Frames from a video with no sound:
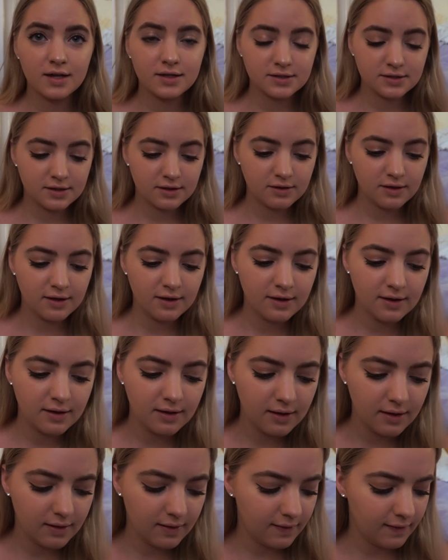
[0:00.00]
And
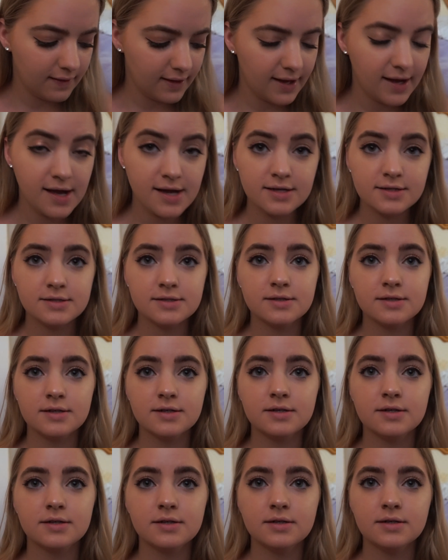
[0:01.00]
the
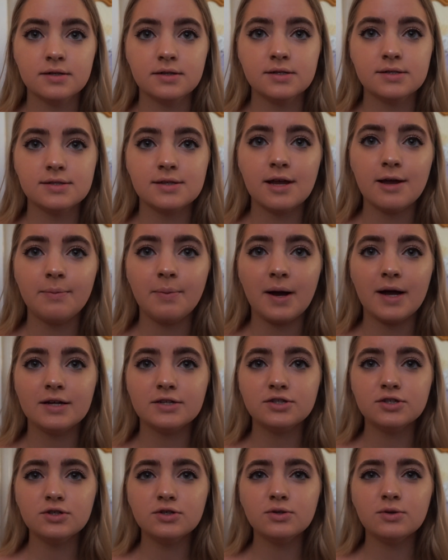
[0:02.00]
last
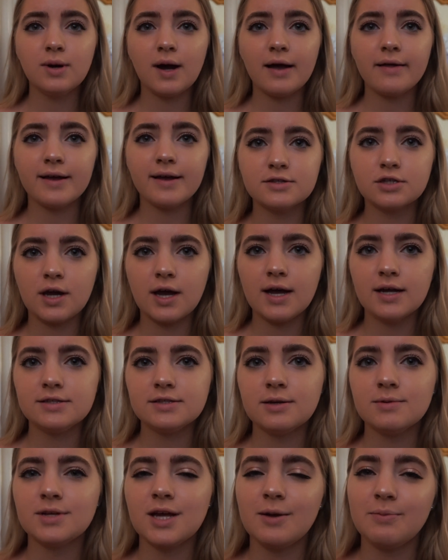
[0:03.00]
step I like
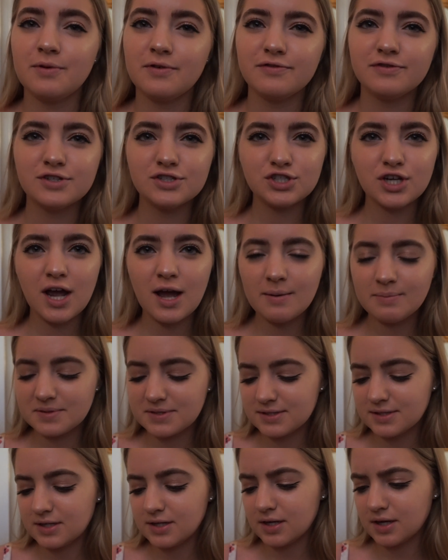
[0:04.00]
to add some type of
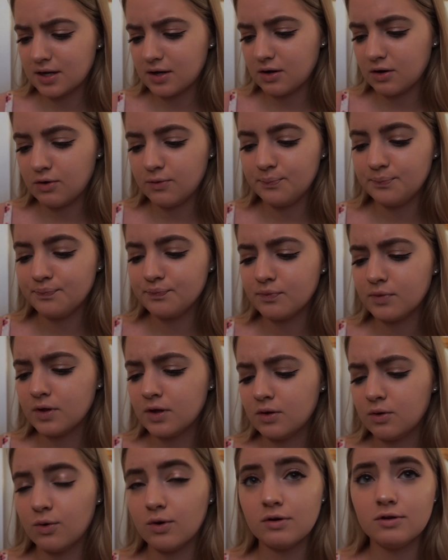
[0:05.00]
chapstick
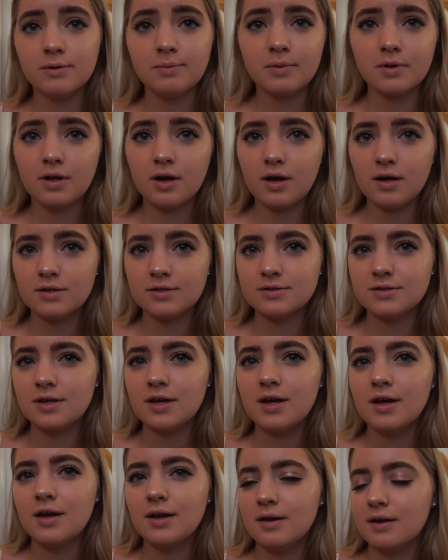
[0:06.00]
or lip
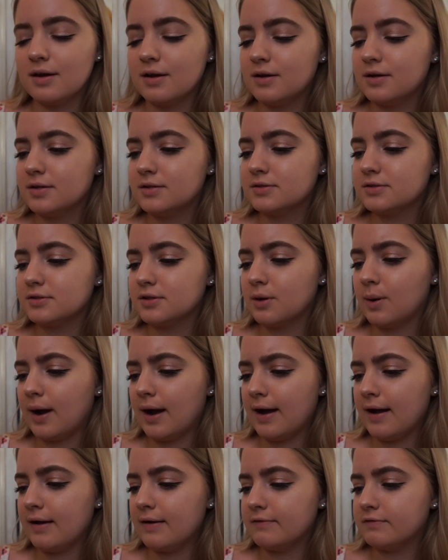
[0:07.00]
gloss.
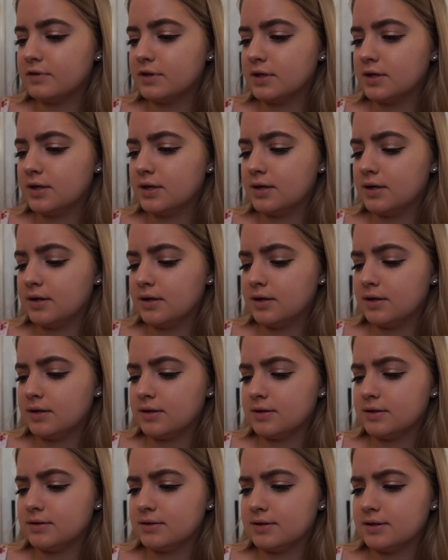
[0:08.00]
So I have
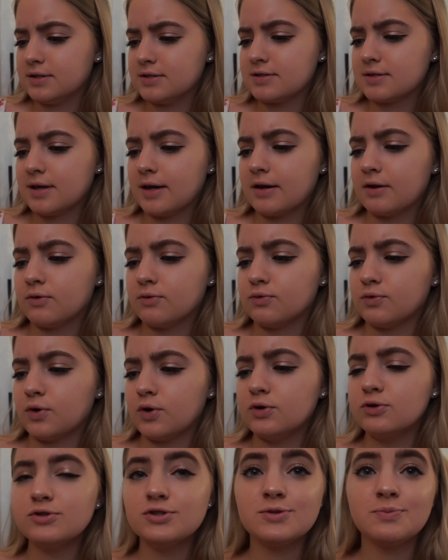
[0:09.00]
this
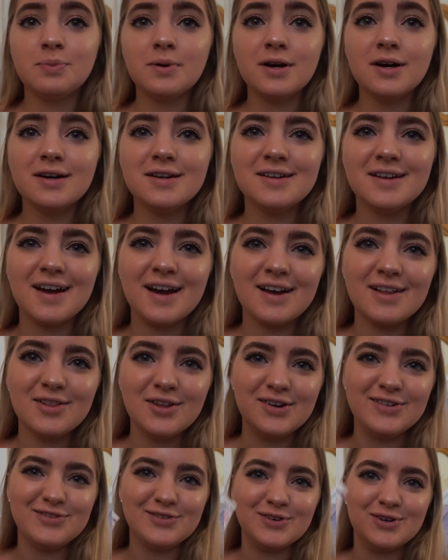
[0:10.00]
like rosebud.
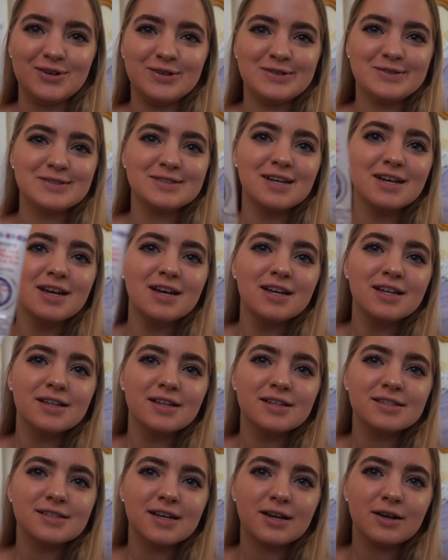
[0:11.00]
I love rose.
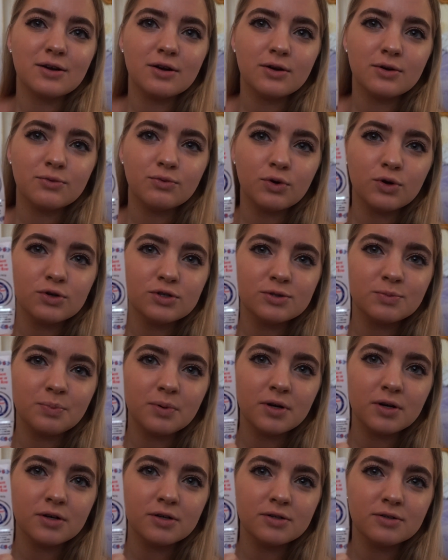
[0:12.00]
It's like a
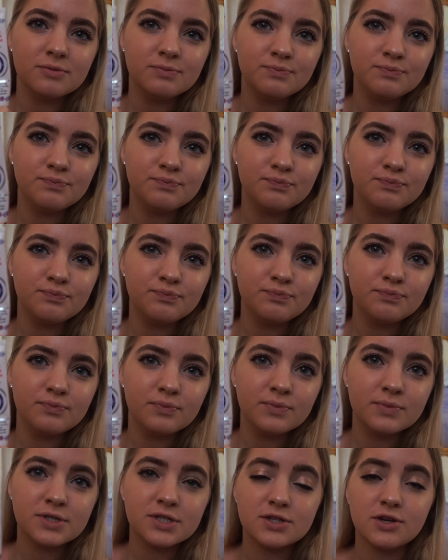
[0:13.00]
rosebud
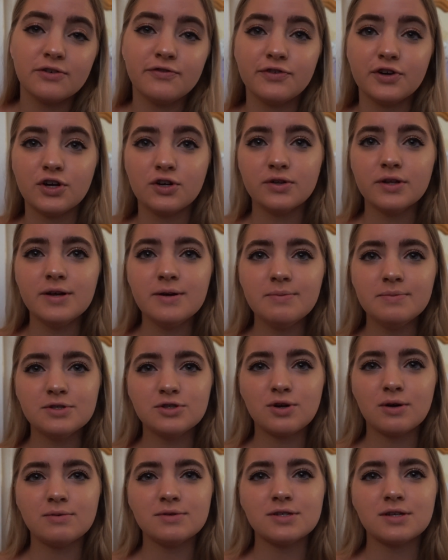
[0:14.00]
stuff for your
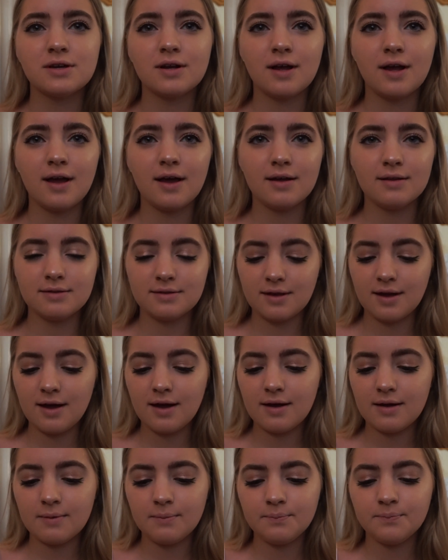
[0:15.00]
lips. So I'm just gonna
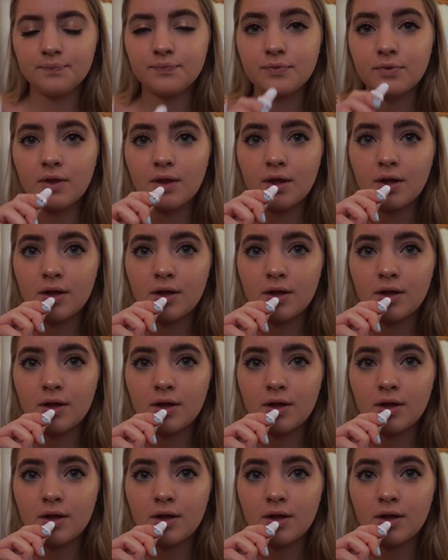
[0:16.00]
add that.